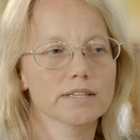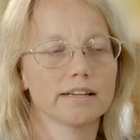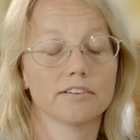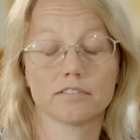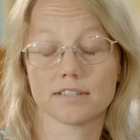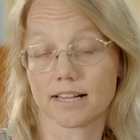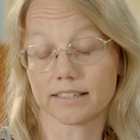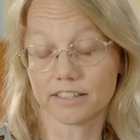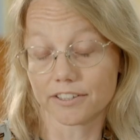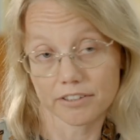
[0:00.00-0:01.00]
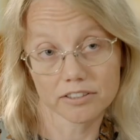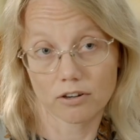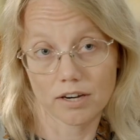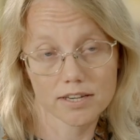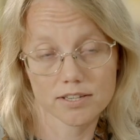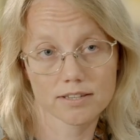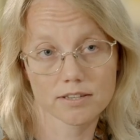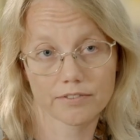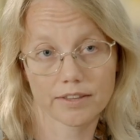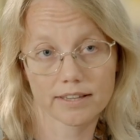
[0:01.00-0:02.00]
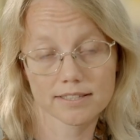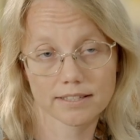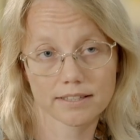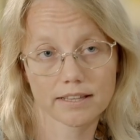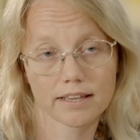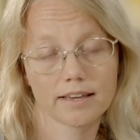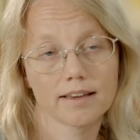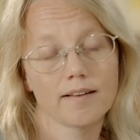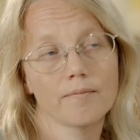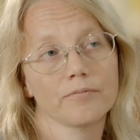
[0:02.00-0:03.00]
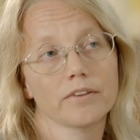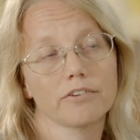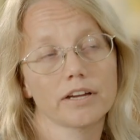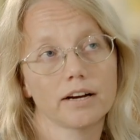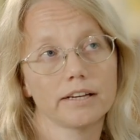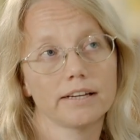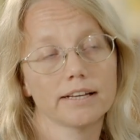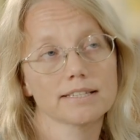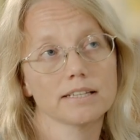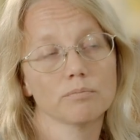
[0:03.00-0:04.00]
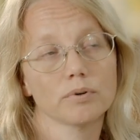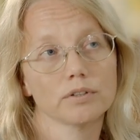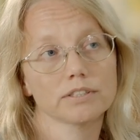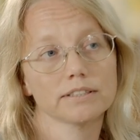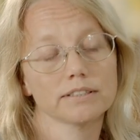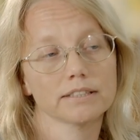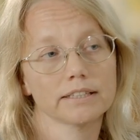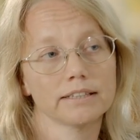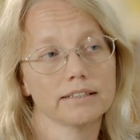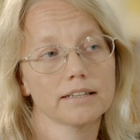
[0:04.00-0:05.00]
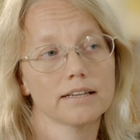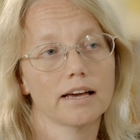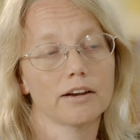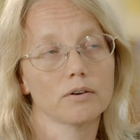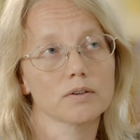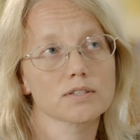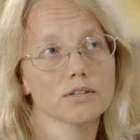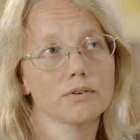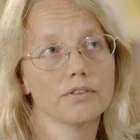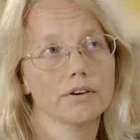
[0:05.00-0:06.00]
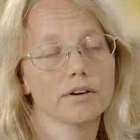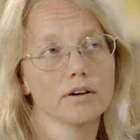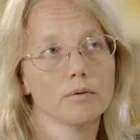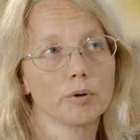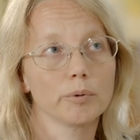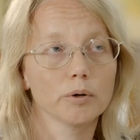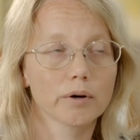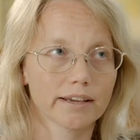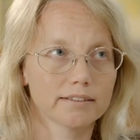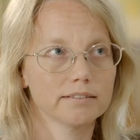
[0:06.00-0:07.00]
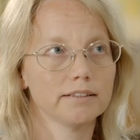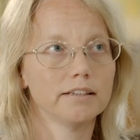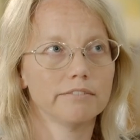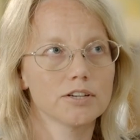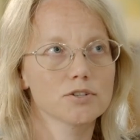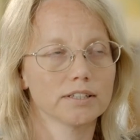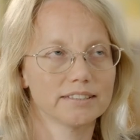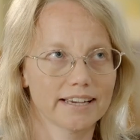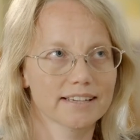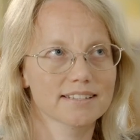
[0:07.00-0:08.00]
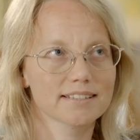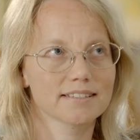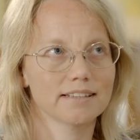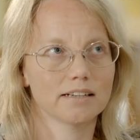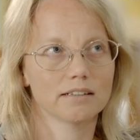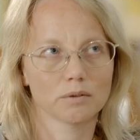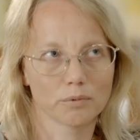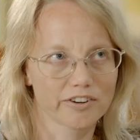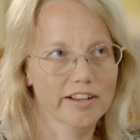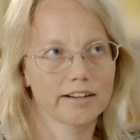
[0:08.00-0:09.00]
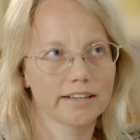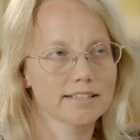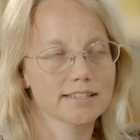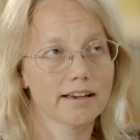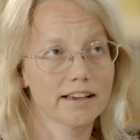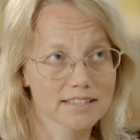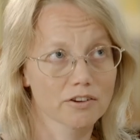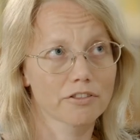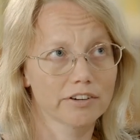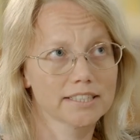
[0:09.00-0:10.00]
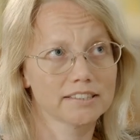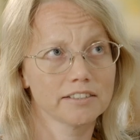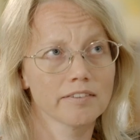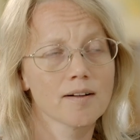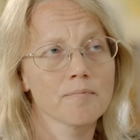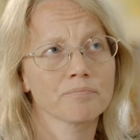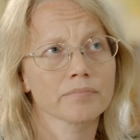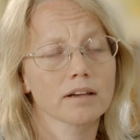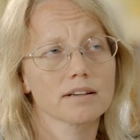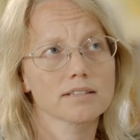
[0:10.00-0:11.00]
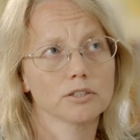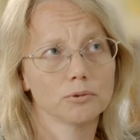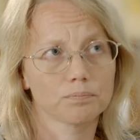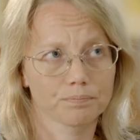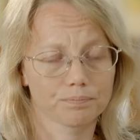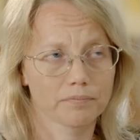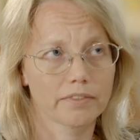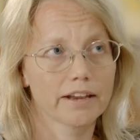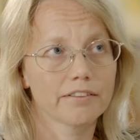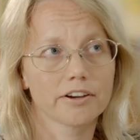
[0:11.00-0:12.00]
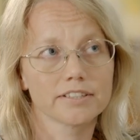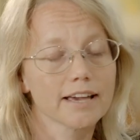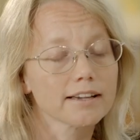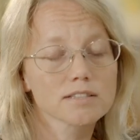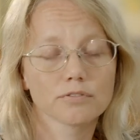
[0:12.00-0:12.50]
had slightly different collections of texts that they regarded as important, and and also the when we look at individual texts that were regarded as, as authoritative. So their, their text